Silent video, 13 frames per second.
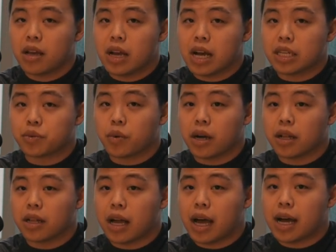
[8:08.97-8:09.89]
as
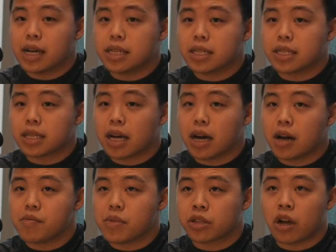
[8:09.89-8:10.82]
well as
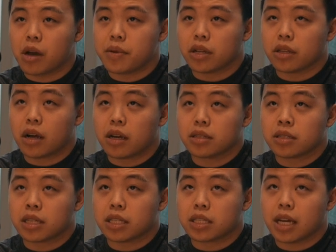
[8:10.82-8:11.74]
it taught me a lot,
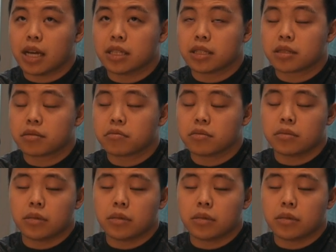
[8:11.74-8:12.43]
such as